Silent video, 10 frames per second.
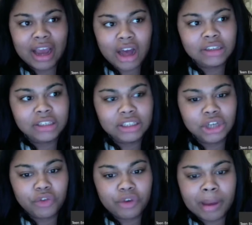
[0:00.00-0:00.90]
honestly
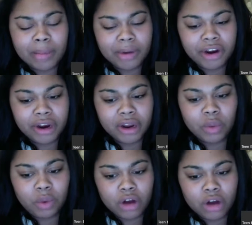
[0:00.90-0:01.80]
don't remember
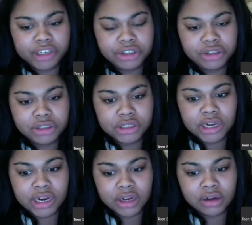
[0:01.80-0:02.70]
hearing one racial slur.